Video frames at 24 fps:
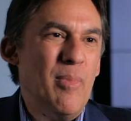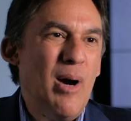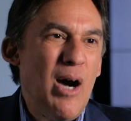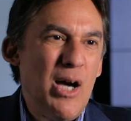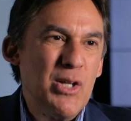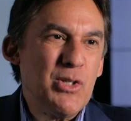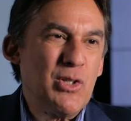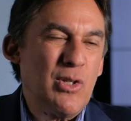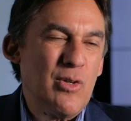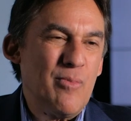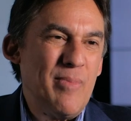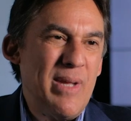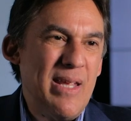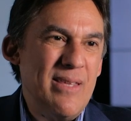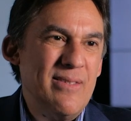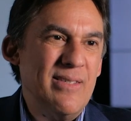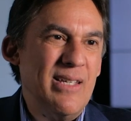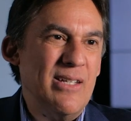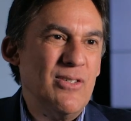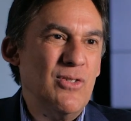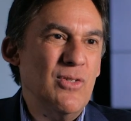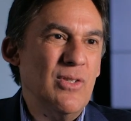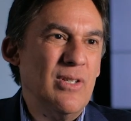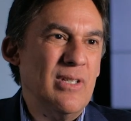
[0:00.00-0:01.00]
Modular means
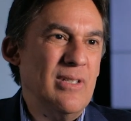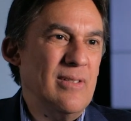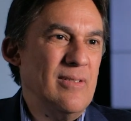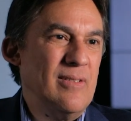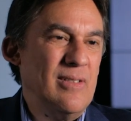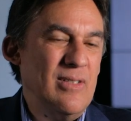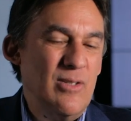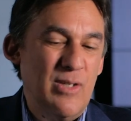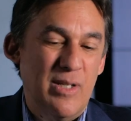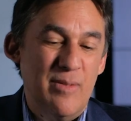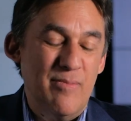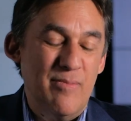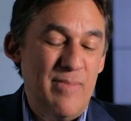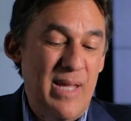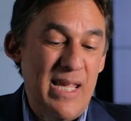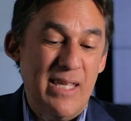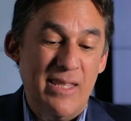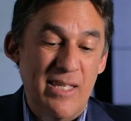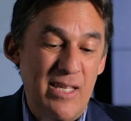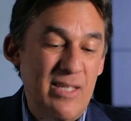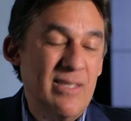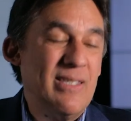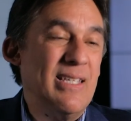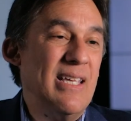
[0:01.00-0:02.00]
that you can make
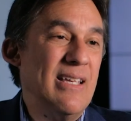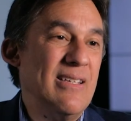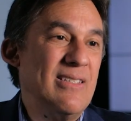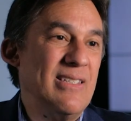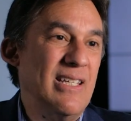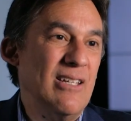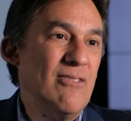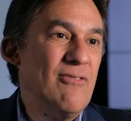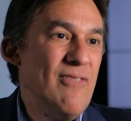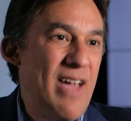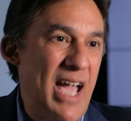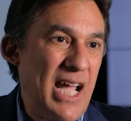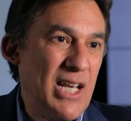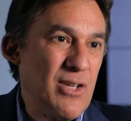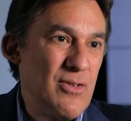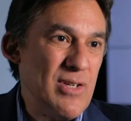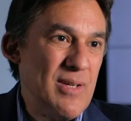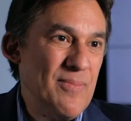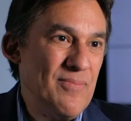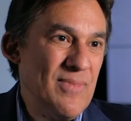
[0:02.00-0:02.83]
these things in a factory.